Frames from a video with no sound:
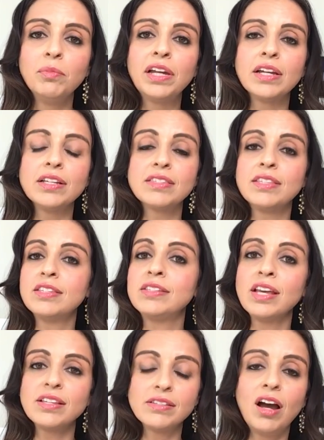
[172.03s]
because this
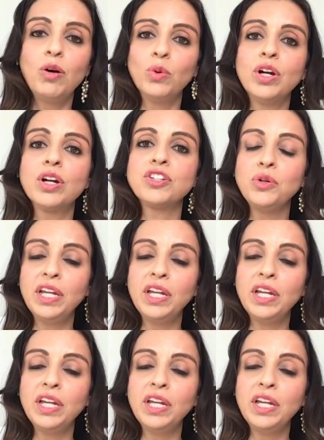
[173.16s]
does not work to